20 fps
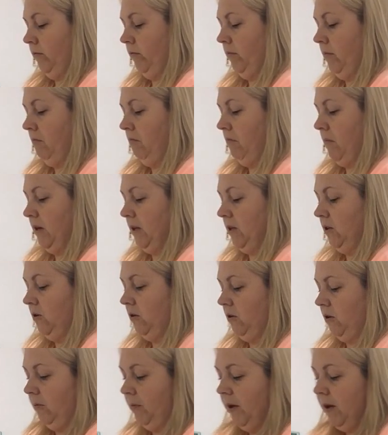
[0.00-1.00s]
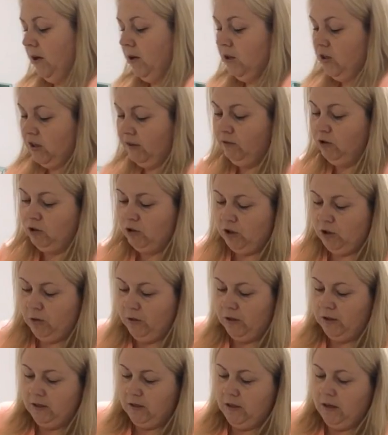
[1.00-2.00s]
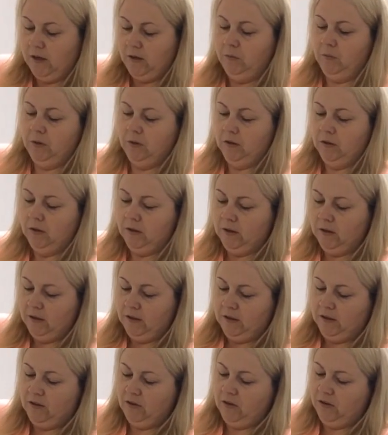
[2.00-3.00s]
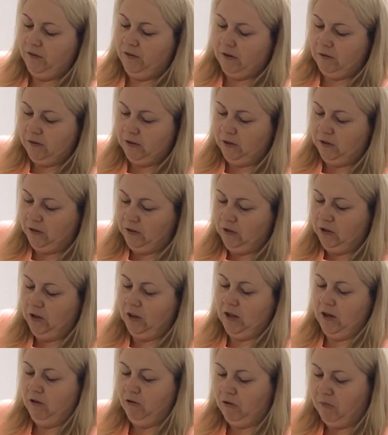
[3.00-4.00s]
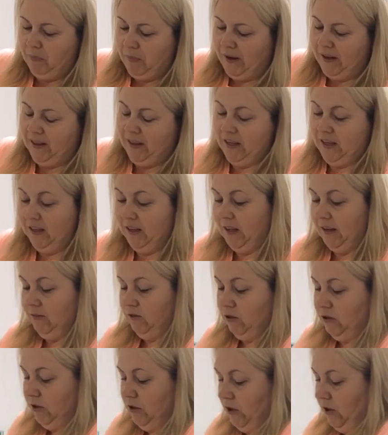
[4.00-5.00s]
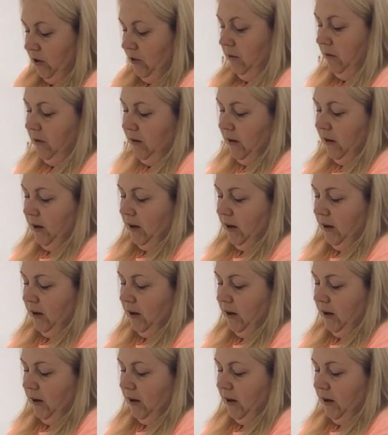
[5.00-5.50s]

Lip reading: Mash it all up. So I've done 2 this time. I don't know if that was a good thing or a bad thing that I've done 2.